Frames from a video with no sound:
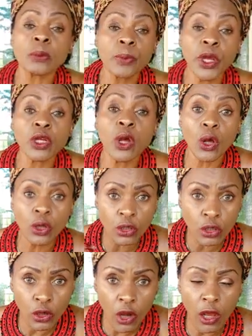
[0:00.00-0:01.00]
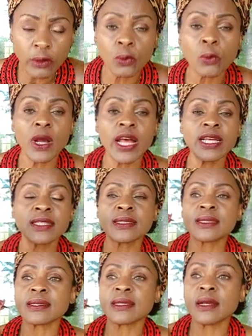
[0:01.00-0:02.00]
but a lot
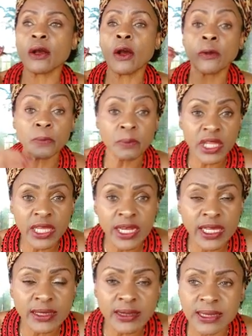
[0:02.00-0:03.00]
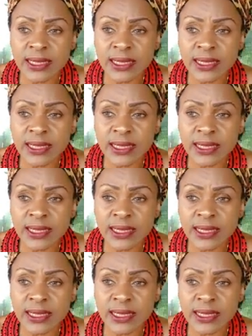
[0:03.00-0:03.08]
was omitted.